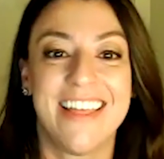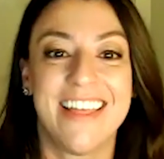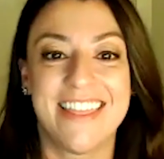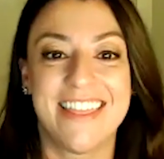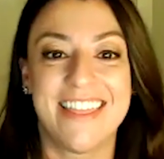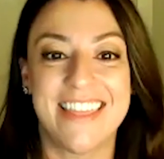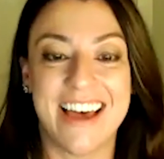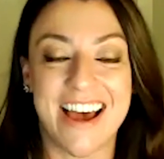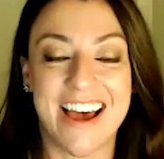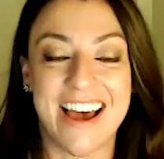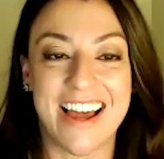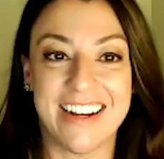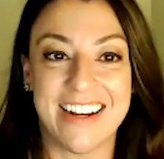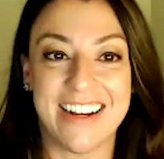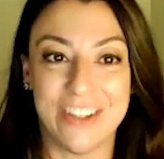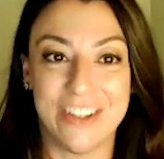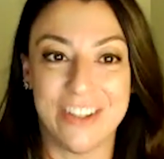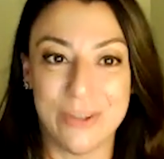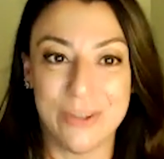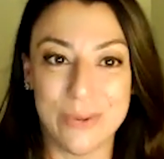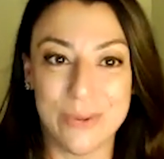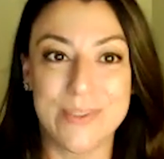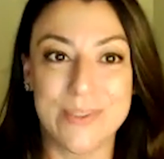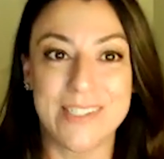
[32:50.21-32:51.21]
that
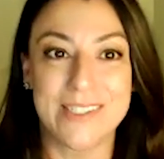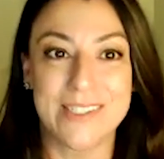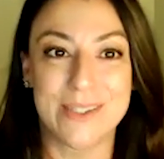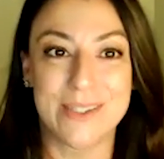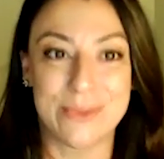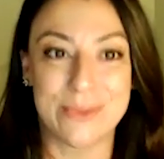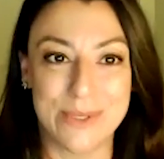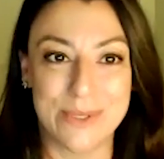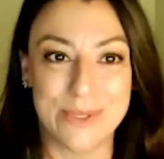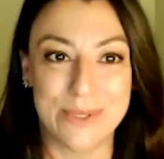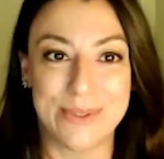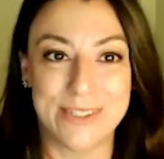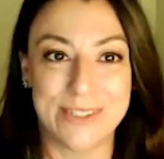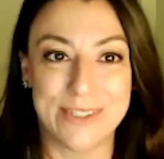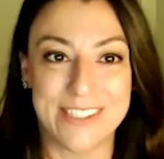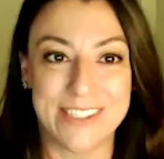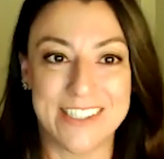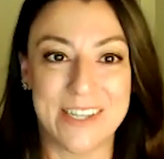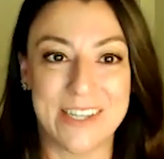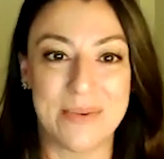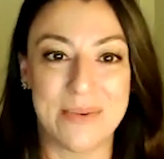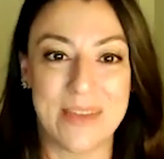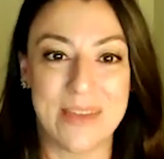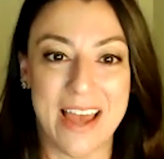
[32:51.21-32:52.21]
uses the
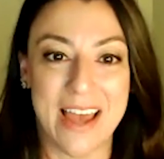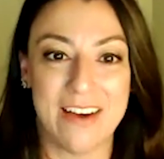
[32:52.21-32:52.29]
resources that we